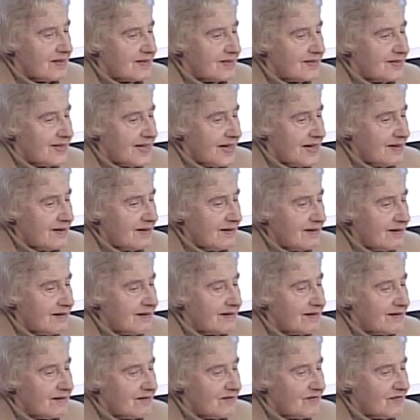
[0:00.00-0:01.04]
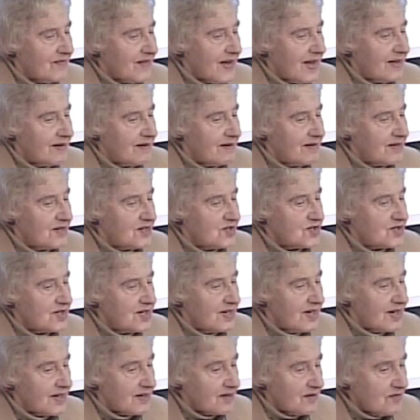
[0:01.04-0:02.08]
then finally she
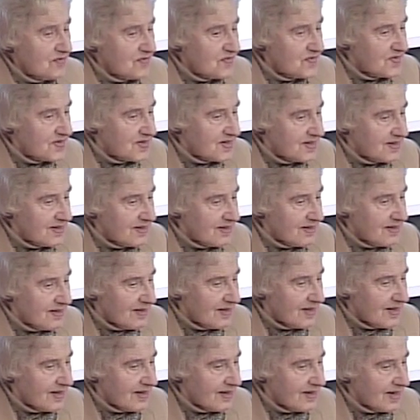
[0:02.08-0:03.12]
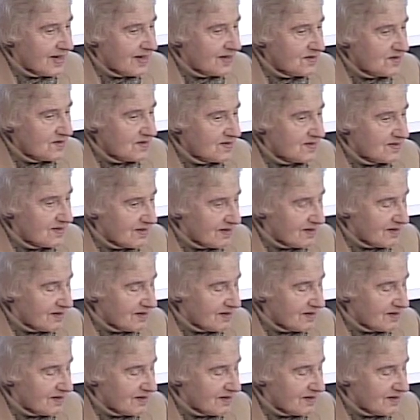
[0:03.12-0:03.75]
left, and as